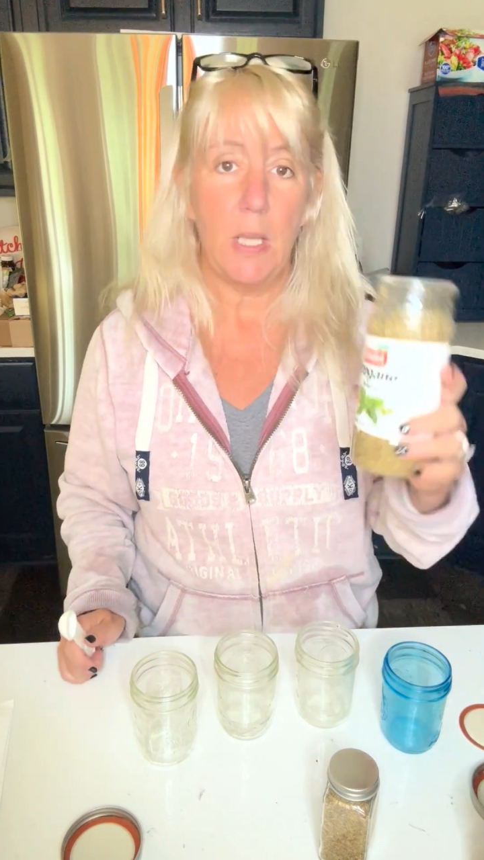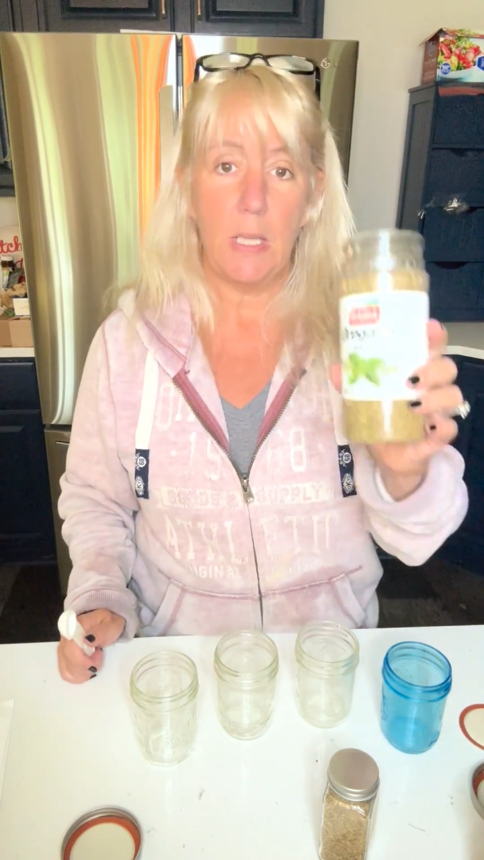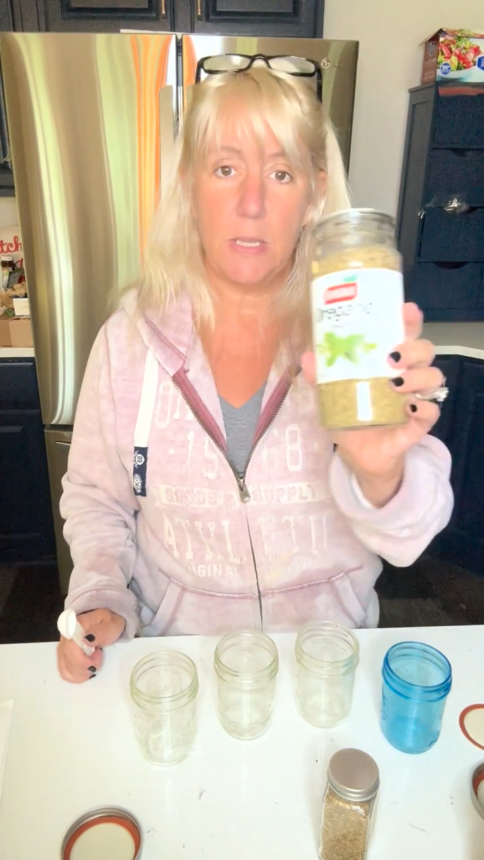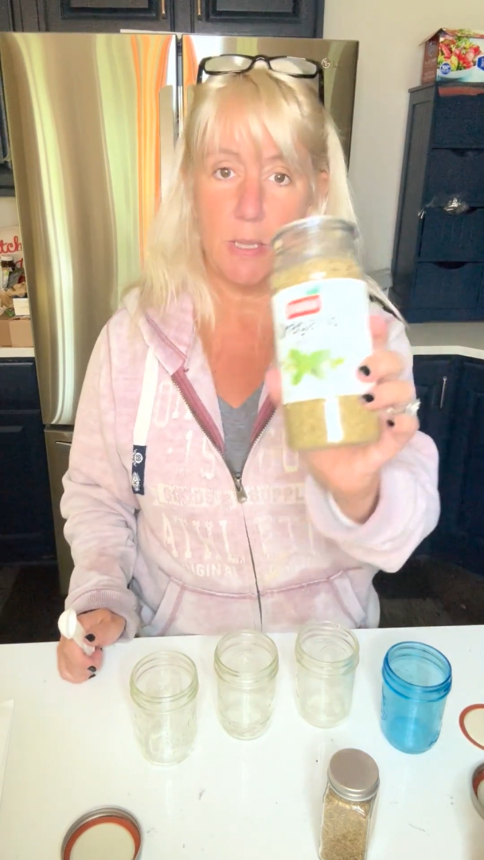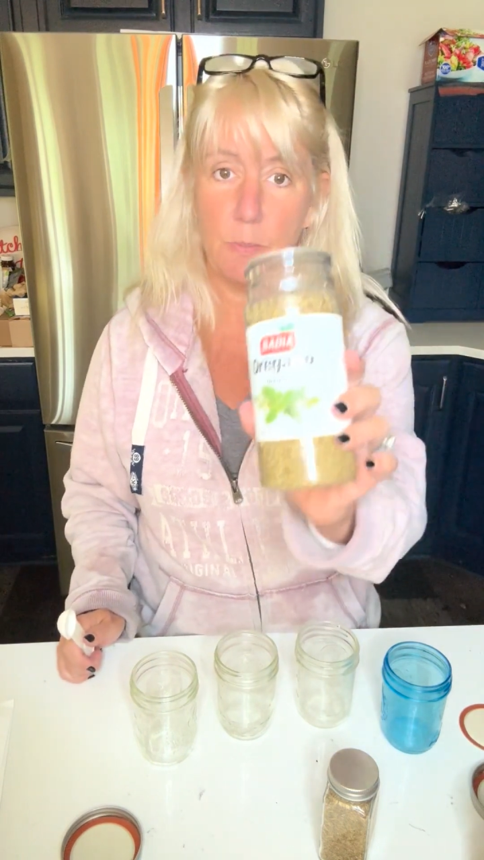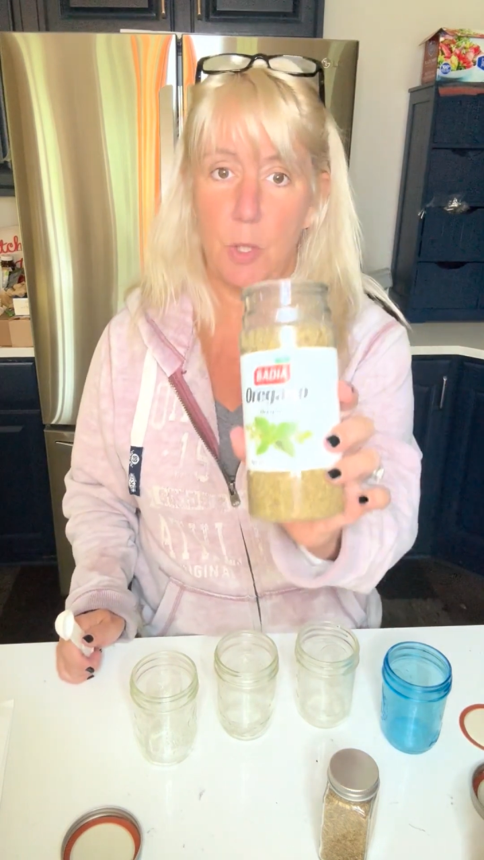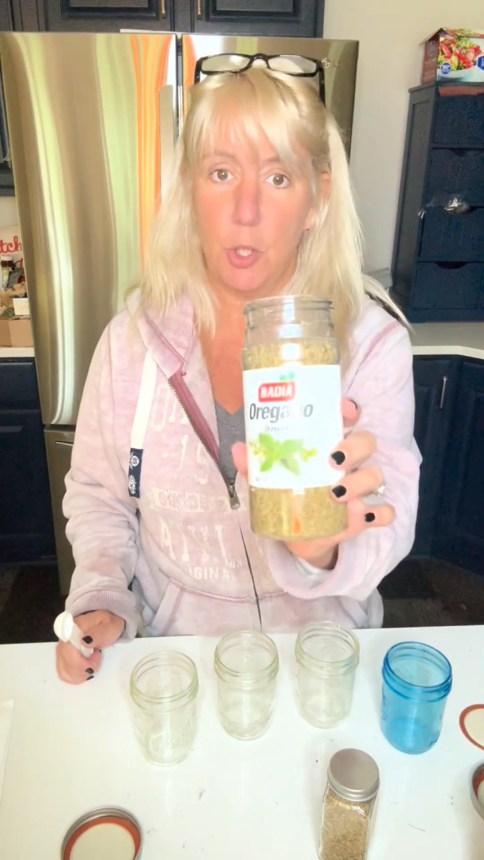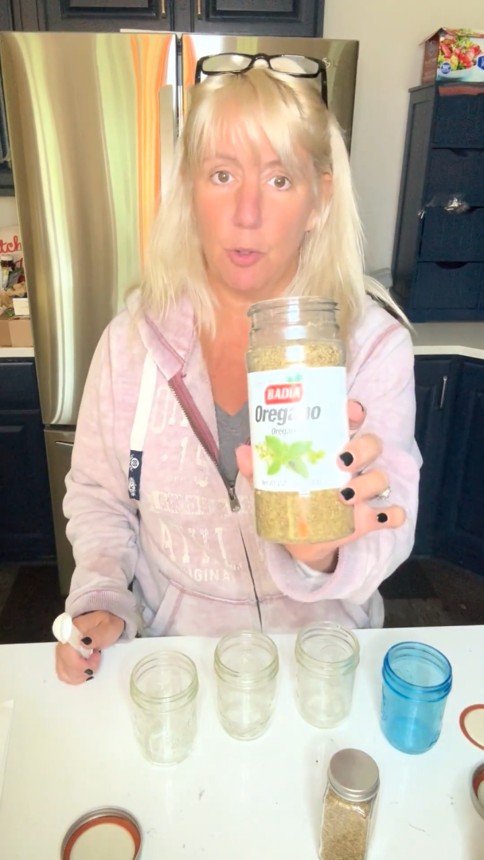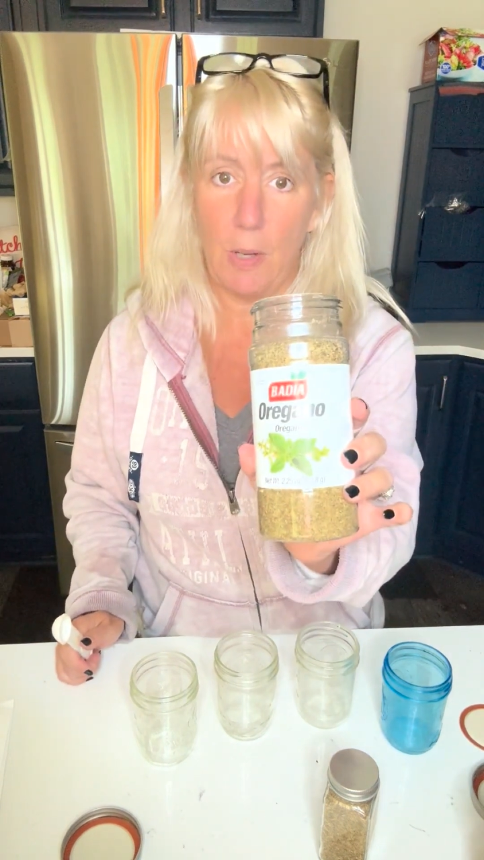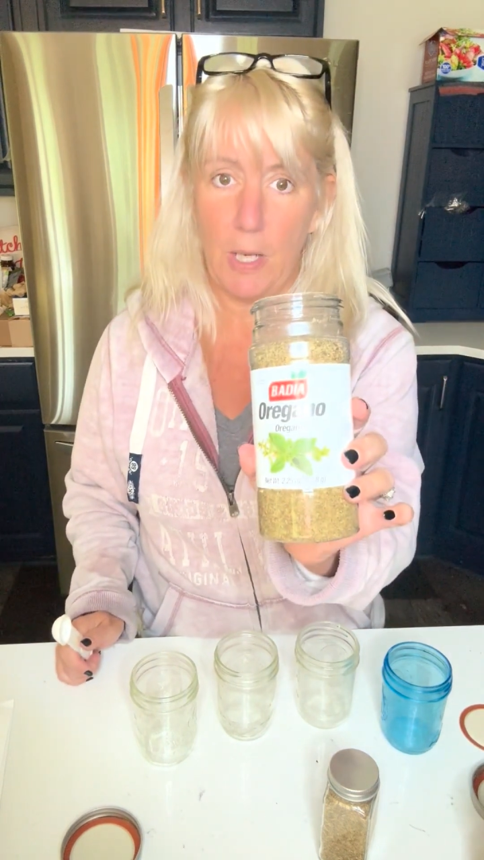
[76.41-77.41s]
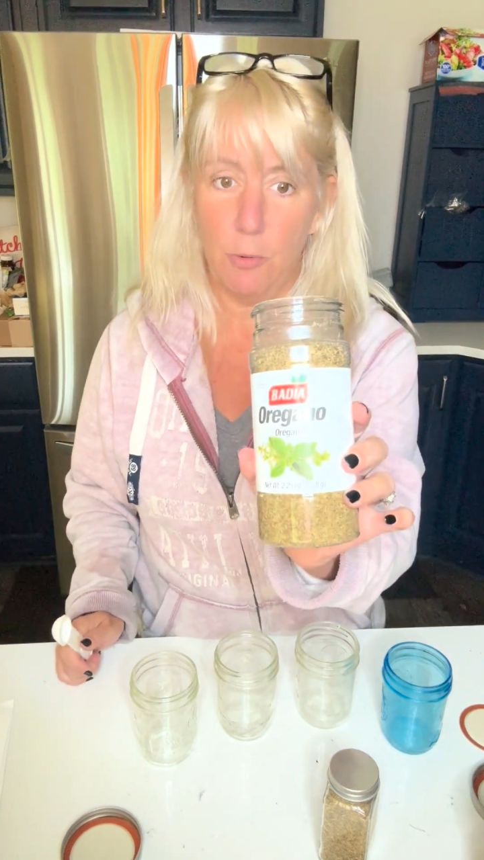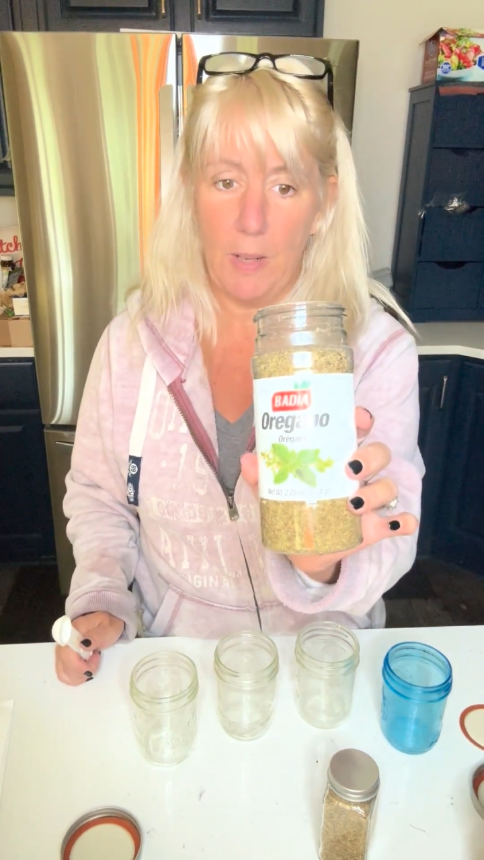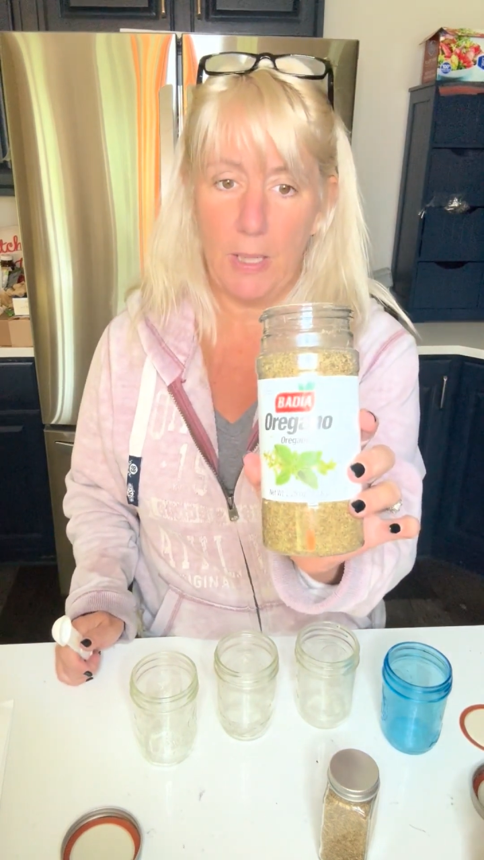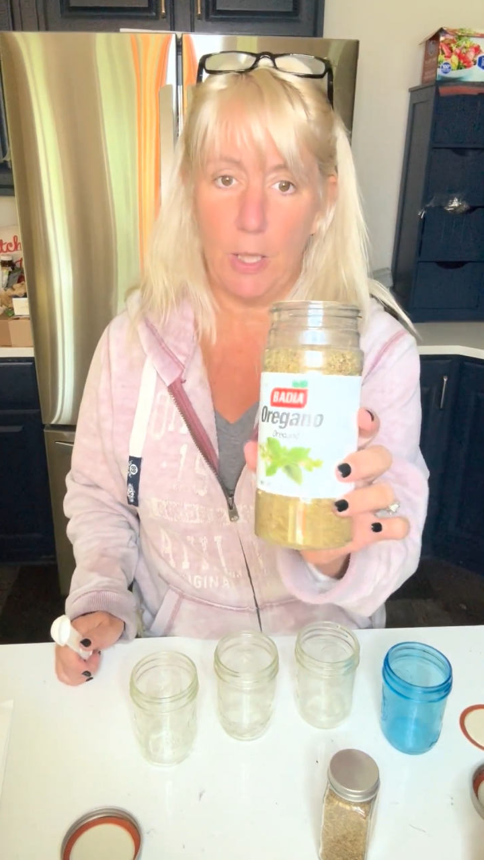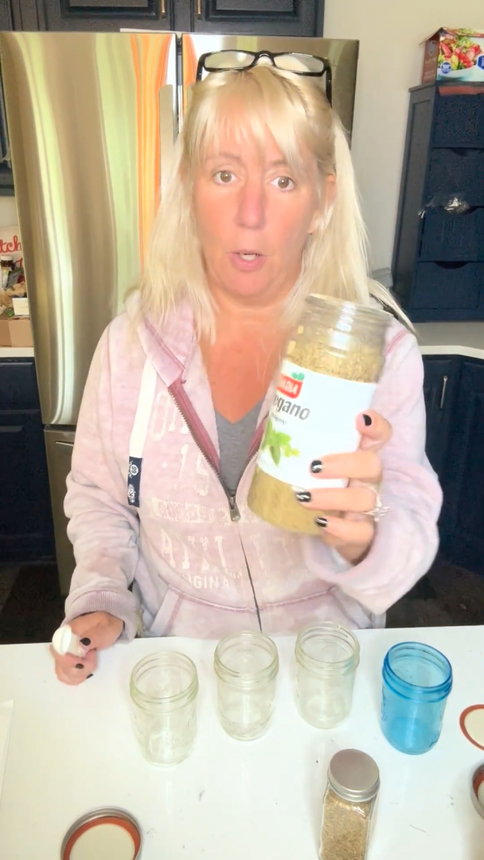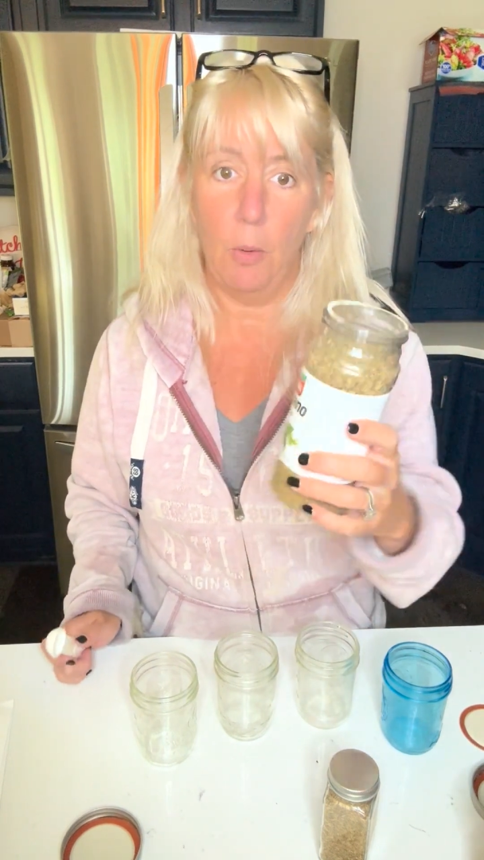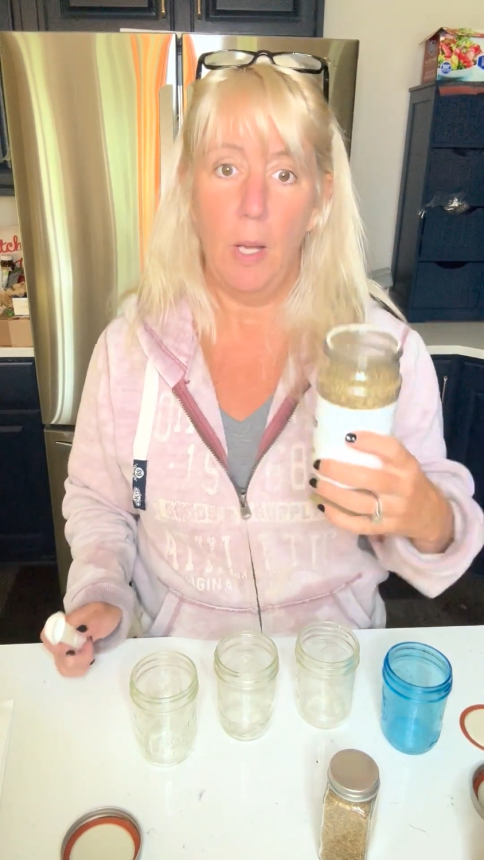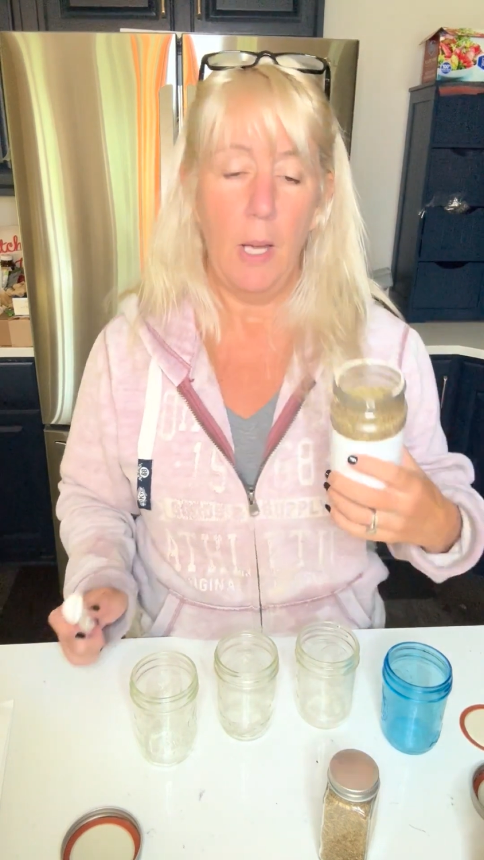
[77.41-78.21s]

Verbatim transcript: is some dried oregano.